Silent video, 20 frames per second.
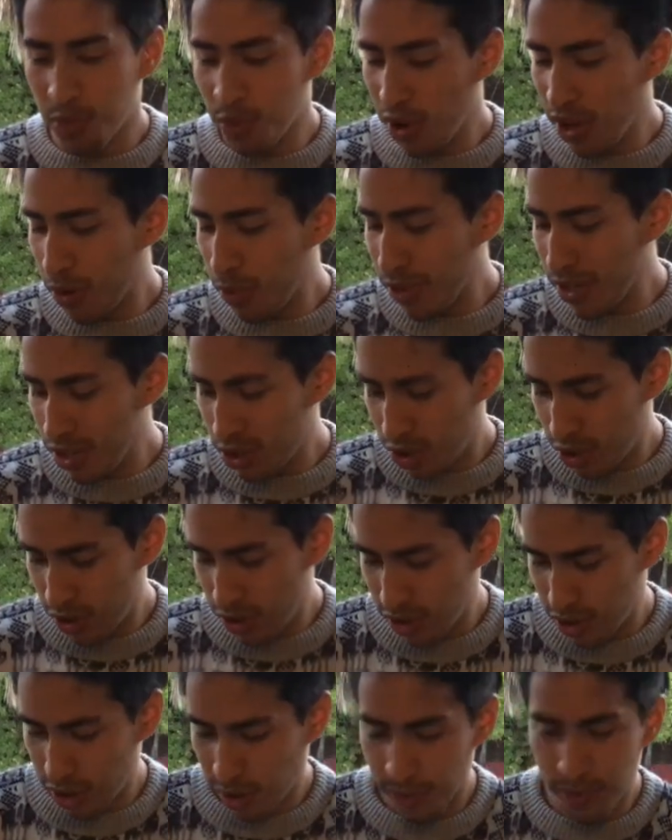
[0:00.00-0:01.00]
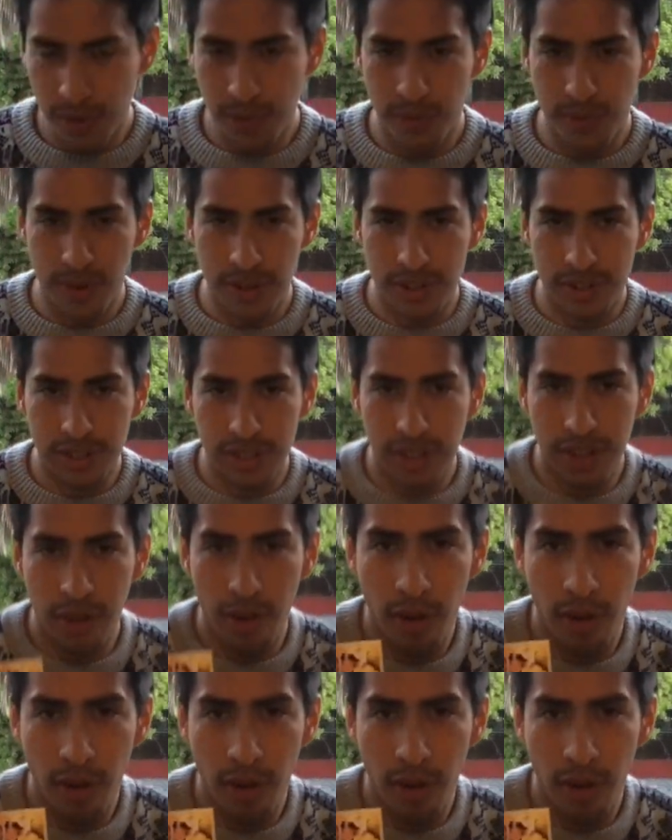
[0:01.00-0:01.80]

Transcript: well, I want to show you something first.